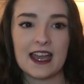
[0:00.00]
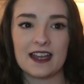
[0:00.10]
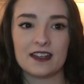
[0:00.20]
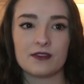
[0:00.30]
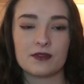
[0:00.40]

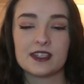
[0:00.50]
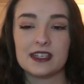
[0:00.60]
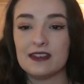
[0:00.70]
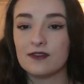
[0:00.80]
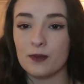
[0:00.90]
and
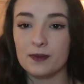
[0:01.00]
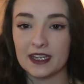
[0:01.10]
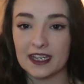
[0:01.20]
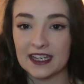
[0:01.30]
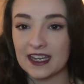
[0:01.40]
Restivo
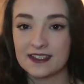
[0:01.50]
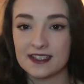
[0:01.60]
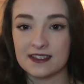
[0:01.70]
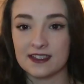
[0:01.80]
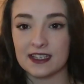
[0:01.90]
being
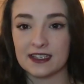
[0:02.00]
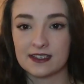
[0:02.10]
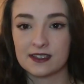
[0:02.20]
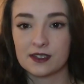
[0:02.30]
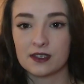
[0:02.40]
connected to
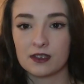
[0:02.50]
this.